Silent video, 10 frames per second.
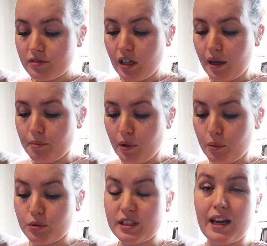Um,
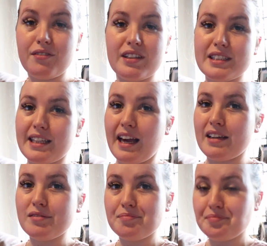I would have this
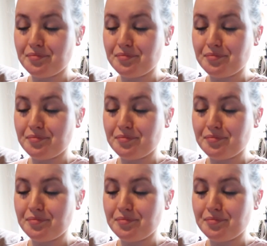again.